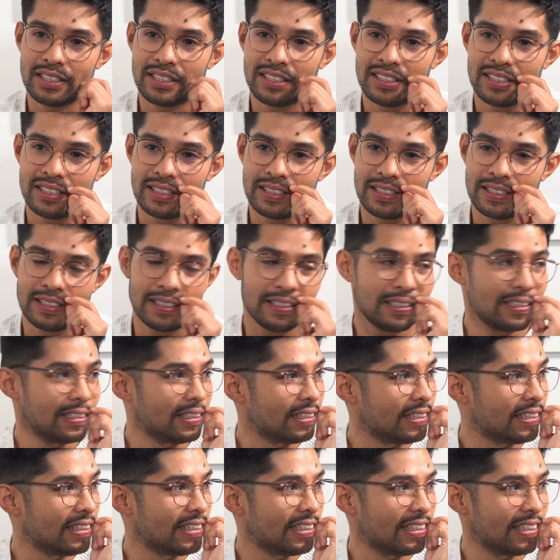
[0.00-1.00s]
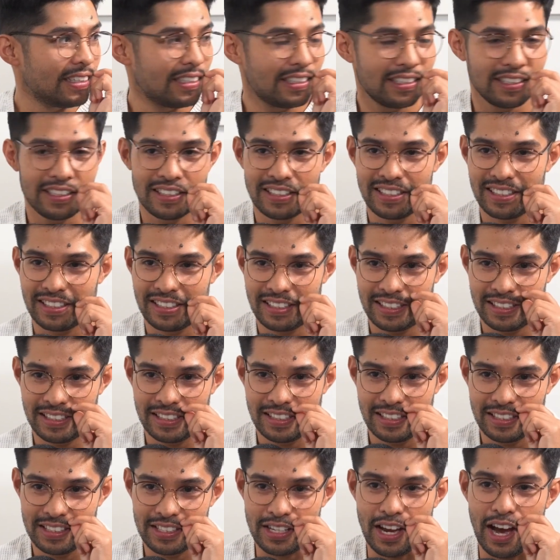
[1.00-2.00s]
it's
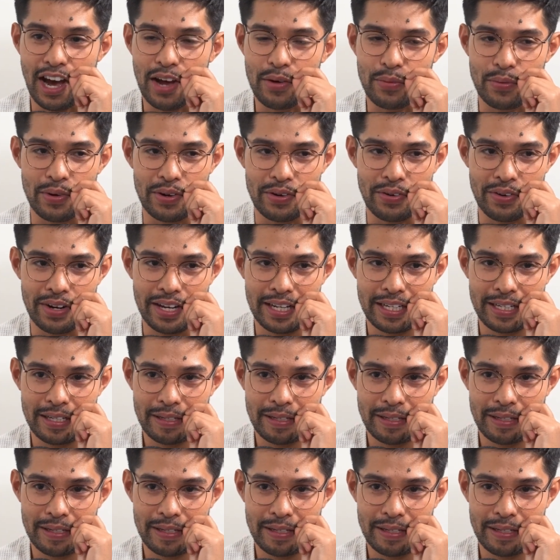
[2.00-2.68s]
a hard one, right?